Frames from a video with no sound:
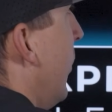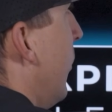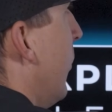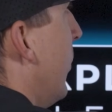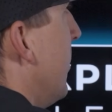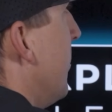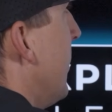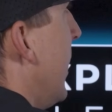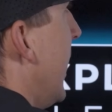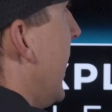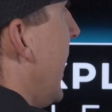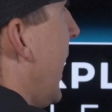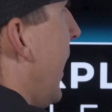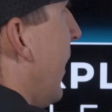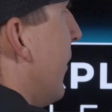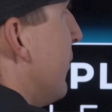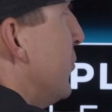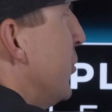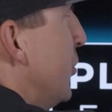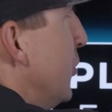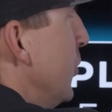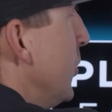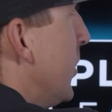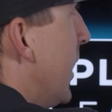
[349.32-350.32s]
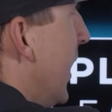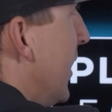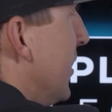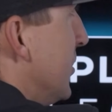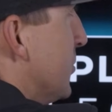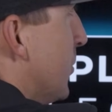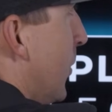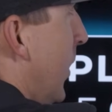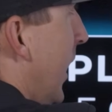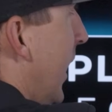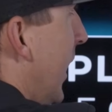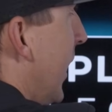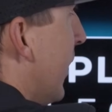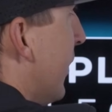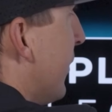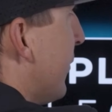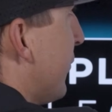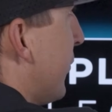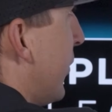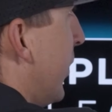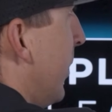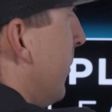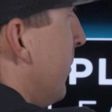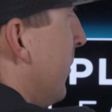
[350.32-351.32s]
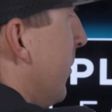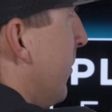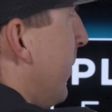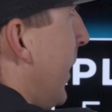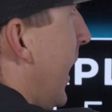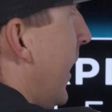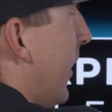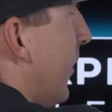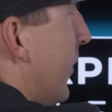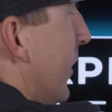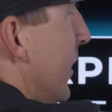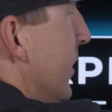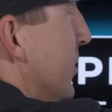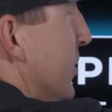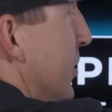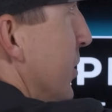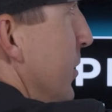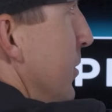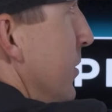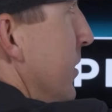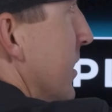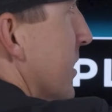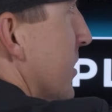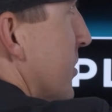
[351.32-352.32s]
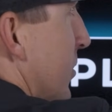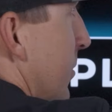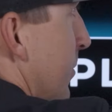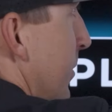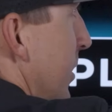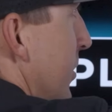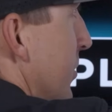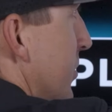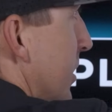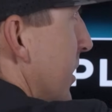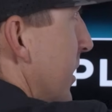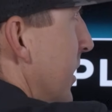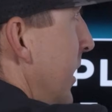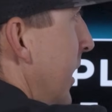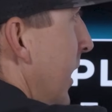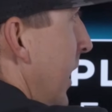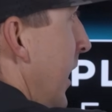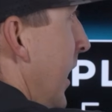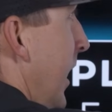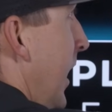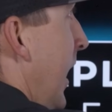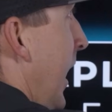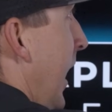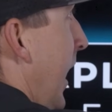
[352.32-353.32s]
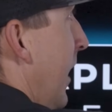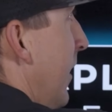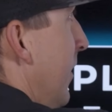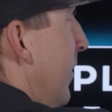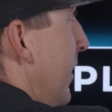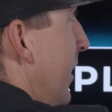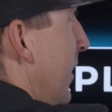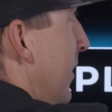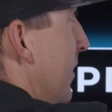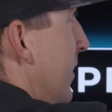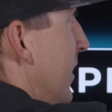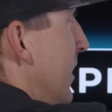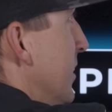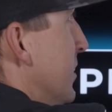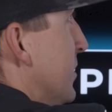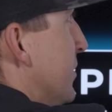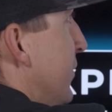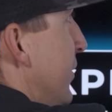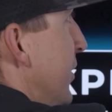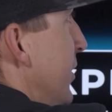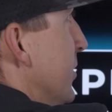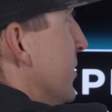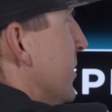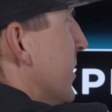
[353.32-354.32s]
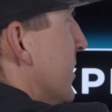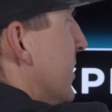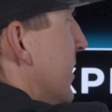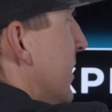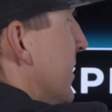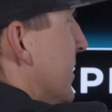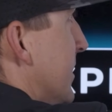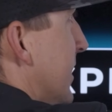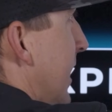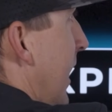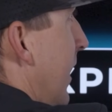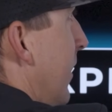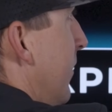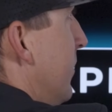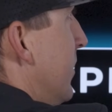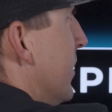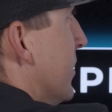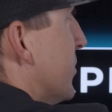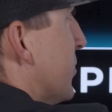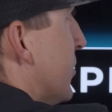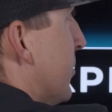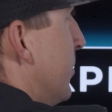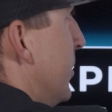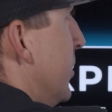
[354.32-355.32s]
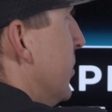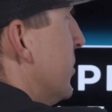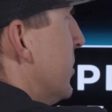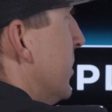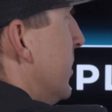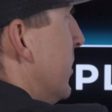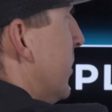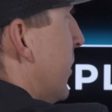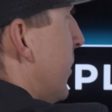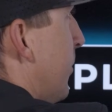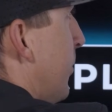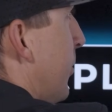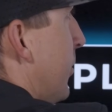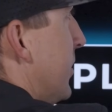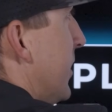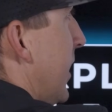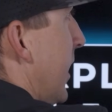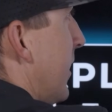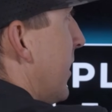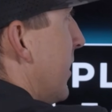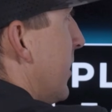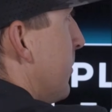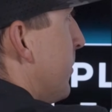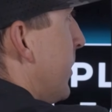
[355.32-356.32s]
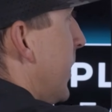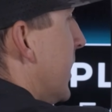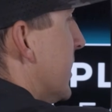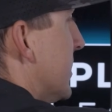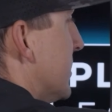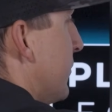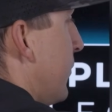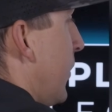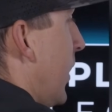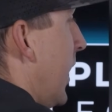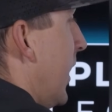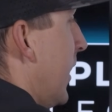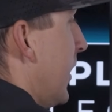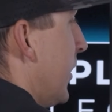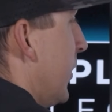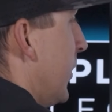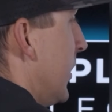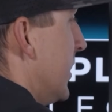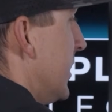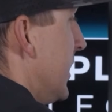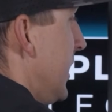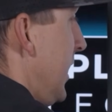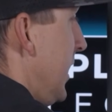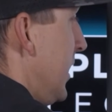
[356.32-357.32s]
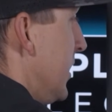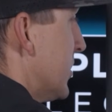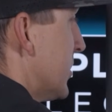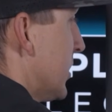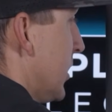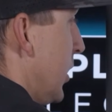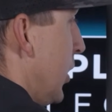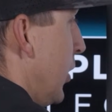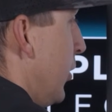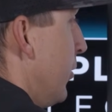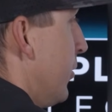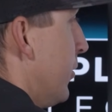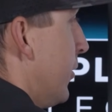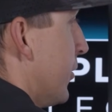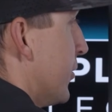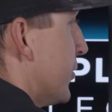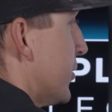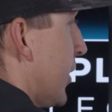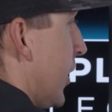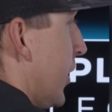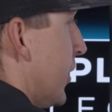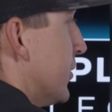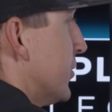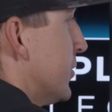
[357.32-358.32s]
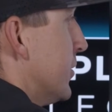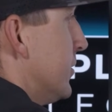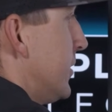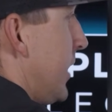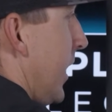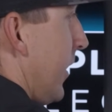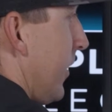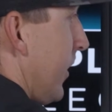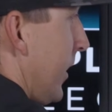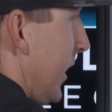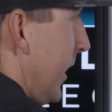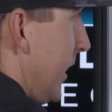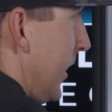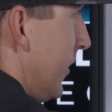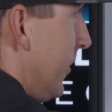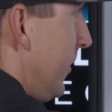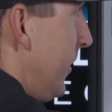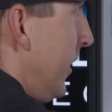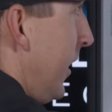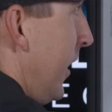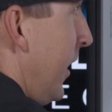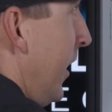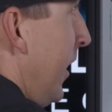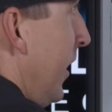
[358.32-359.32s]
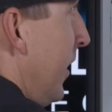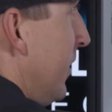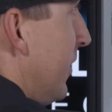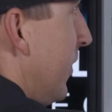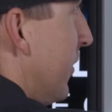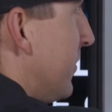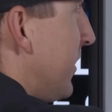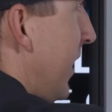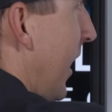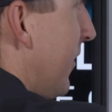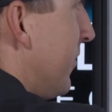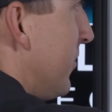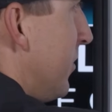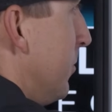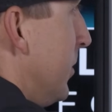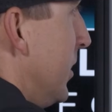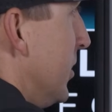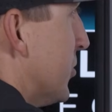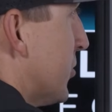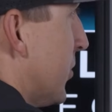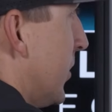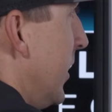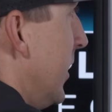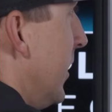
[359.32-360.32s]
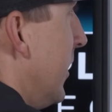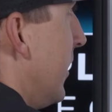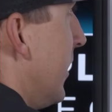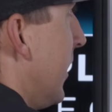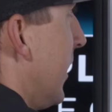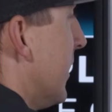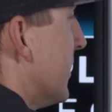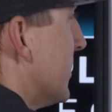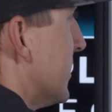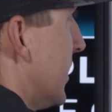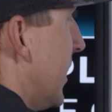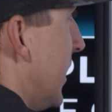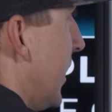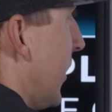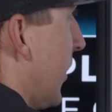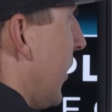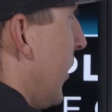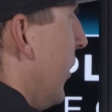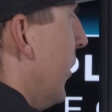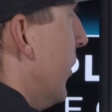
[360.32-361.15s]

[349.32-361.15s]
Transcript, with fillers: we may have two gauge wire from the battery to distribution, and then these fuses inside of distribution that are protecting the positive wire going to each load or charger down here, those have to be treated as their